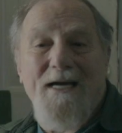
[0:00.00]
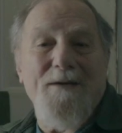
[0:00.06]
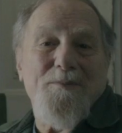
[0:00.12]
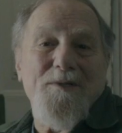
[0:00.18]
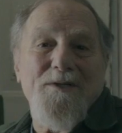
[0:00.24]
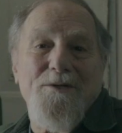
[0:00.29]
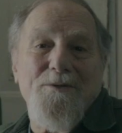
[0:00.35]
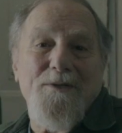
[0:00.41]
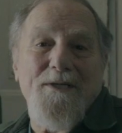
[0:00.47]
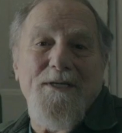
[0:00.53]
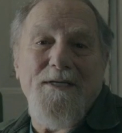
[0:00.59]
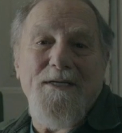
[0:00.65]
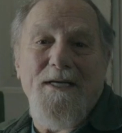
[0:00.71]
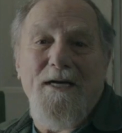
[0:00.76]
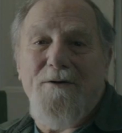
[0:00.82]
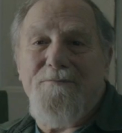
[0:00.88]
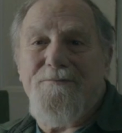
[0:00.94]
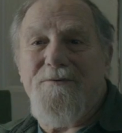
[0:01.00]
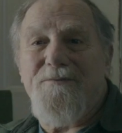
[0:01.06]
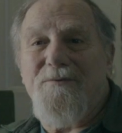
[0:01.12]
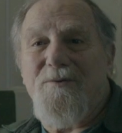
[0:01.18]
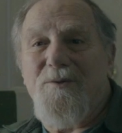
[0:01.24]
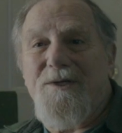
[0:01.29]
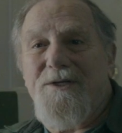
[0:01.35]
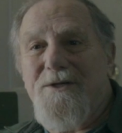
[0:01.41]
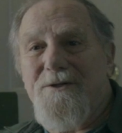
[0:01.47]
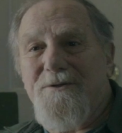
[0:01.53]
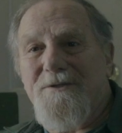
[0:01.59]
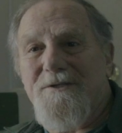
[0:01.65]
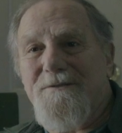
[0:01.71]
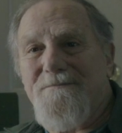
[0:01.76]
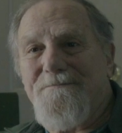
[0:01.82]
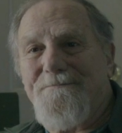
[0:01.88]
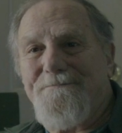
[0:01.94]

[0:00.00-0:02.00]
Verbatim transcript: I've been doing it now for four years.